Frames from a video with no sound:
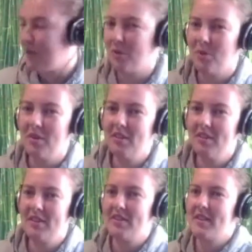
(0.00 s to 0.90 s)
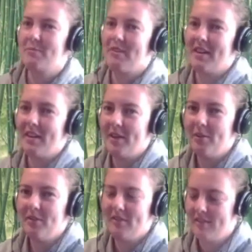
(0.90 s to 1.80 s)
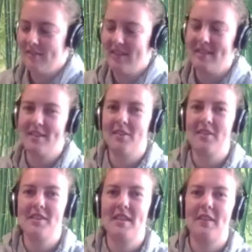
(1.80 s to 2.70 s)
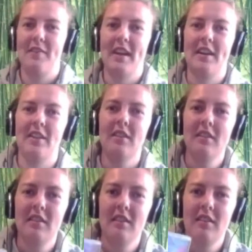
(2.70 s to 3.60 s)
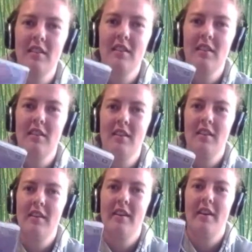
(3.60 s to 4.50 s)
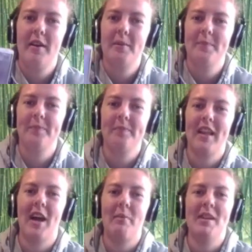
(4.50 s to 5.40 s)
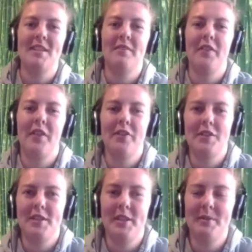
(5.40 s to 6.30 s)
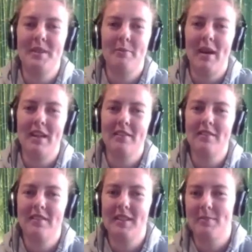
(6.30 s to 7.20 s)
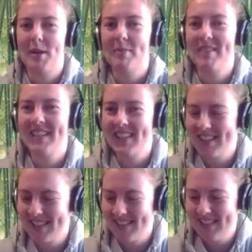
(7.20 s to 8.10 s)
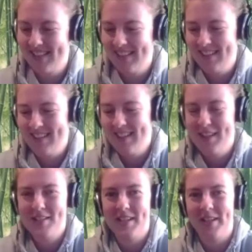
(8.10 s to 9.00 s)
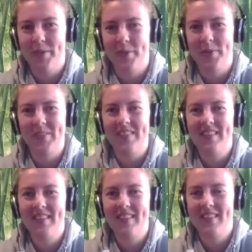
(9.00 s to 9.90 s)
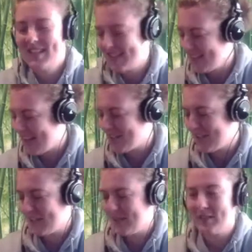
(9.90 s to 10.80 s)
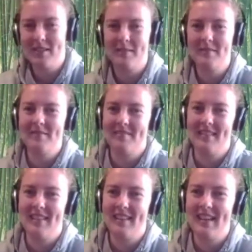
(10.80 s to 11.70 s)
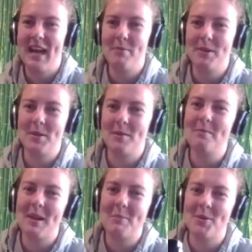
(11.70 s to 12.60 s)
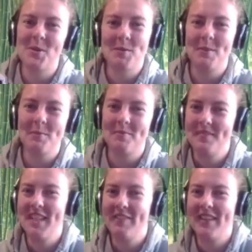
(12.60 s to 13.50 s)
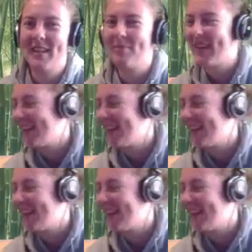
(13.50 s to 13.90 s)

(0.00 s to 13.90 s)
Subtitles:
one. This is brand new. It's still got the cellophane on. I'm waiting for the other two in the mail at the moment. So this is actually going to now become my portable DVD player